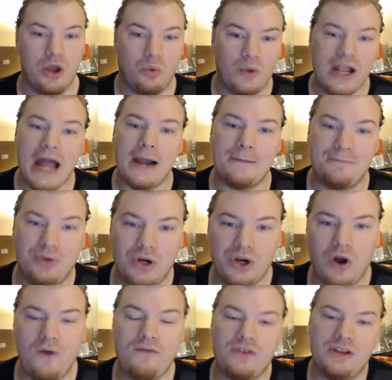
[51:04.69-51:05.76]
We gotta put
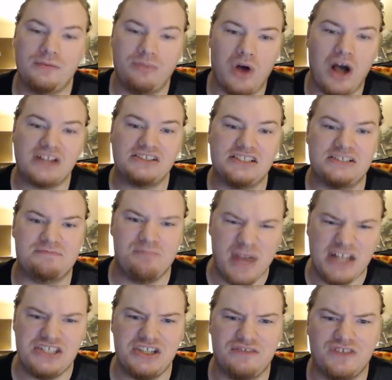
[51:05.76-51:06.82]
over the boss's
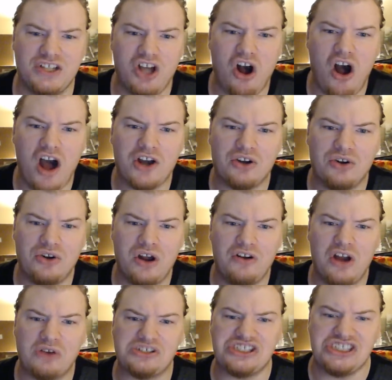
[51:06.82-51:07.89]
bitch of a daughter who don't
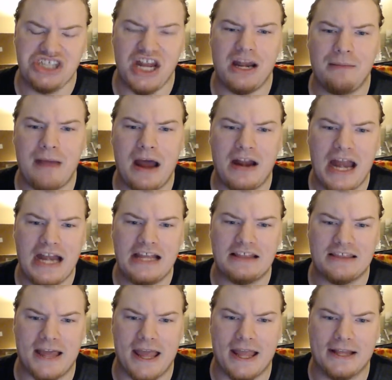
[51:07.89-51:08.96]
know shit about
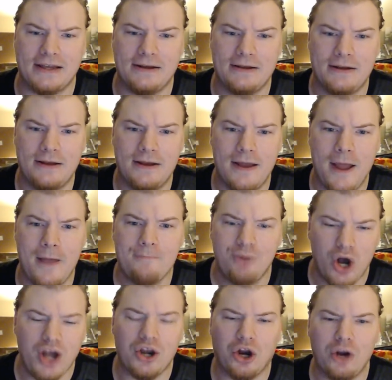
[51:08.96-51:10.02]
anything.
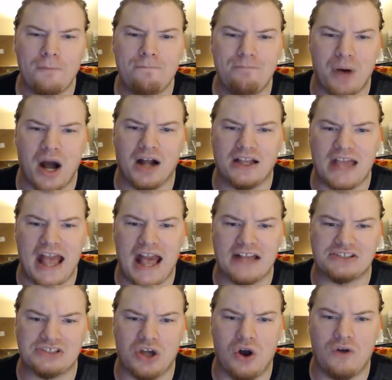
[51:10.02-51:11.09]
Put her punk
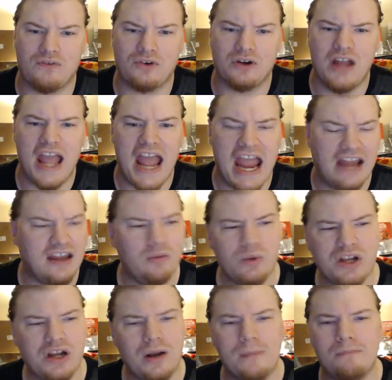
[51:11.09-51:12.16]
ass over, and then
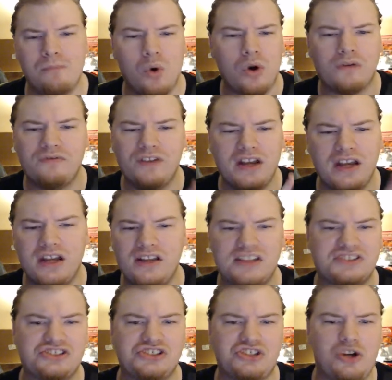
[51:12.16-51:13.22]
we're gonna morph it into
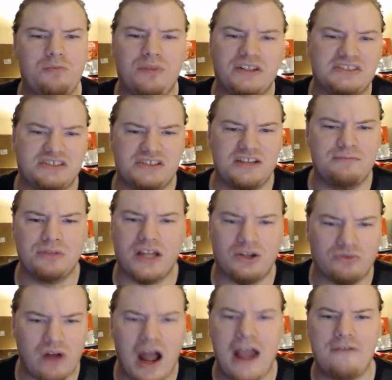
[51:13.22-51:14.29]
this stupid sibling
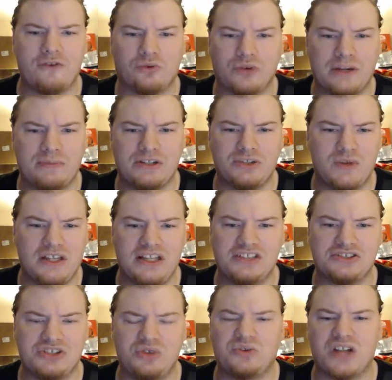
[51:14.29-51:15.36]
rivalry between
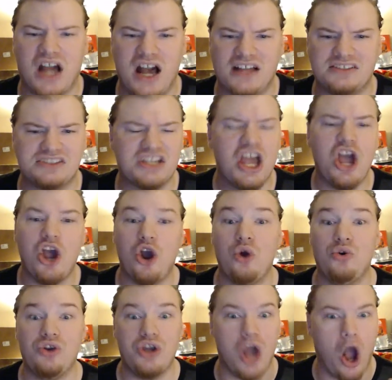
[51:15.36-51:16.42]
these two cunts who
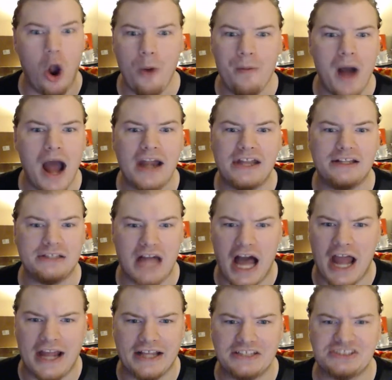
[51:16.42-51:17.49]
nobody
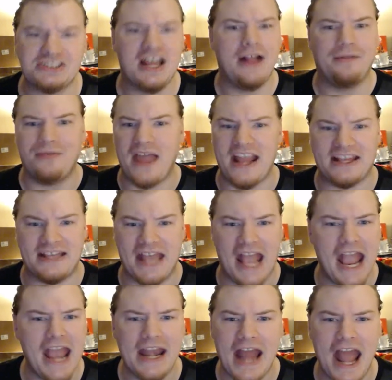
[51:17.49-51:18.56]
likes. They
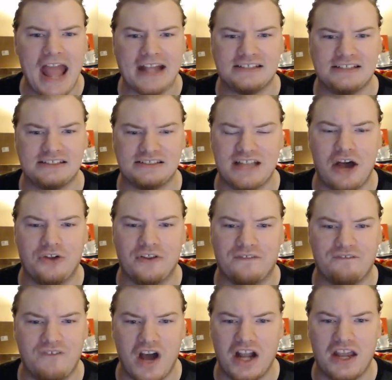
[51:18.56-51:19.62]
can't act to sell the
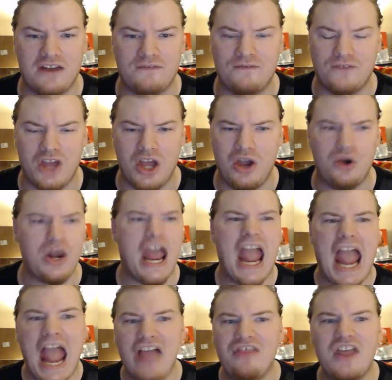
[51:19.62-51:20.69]
fucking feud,
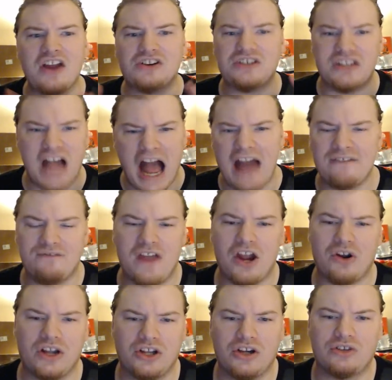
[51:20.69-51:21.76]
and they're not
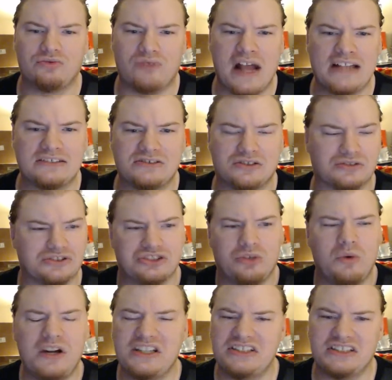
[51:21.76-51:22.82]
very good wrestlers. So
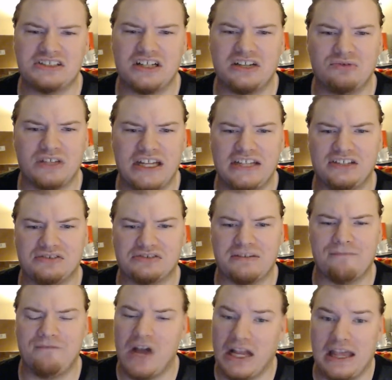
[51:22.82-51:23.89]
what is this gonna lead to?
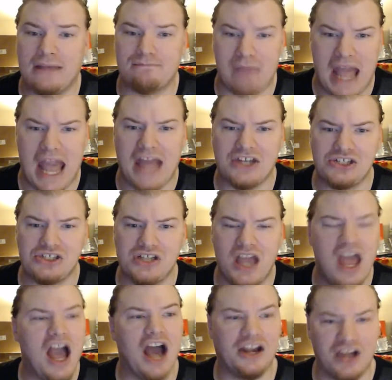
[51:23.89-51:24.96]
Some fucking match?
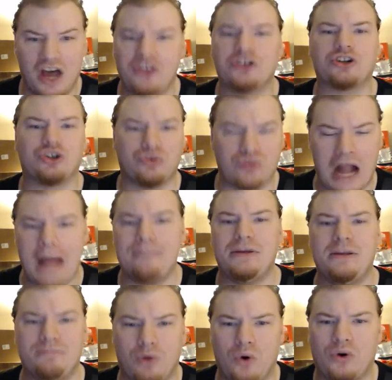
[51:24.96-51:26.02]
Another
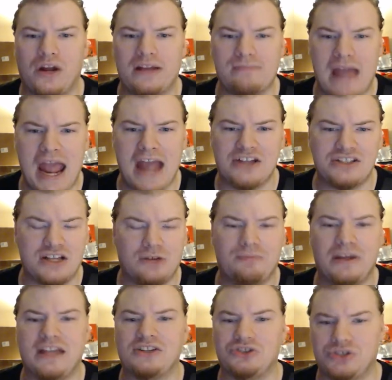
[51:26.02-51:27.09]
crappy, boring match that'll
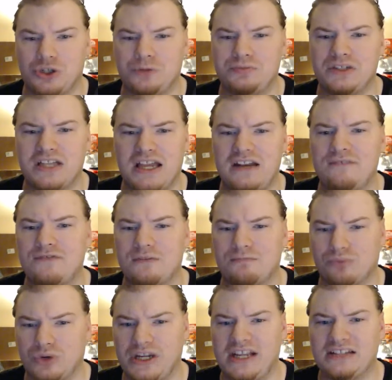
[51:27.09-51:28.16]
be a duplicate of the
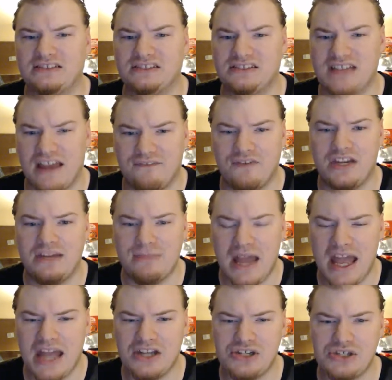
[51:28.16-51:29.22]
Brie and Stephanie
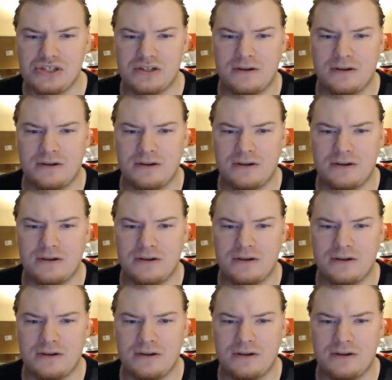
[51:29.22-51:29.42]
match?